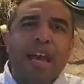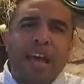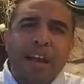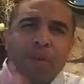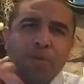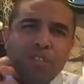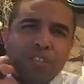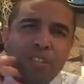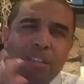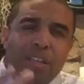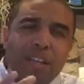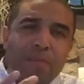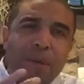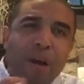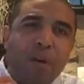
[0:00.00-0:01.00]
and I want you to
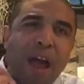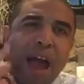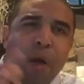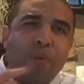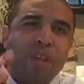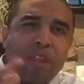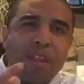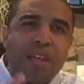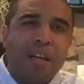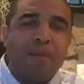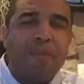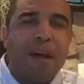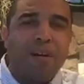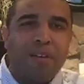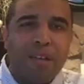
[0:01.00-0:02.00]
think about how we think
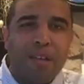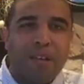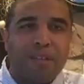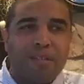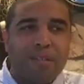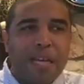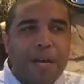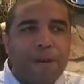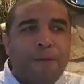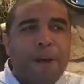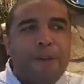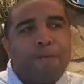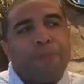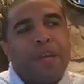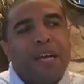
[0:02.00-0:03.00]
about kids, right?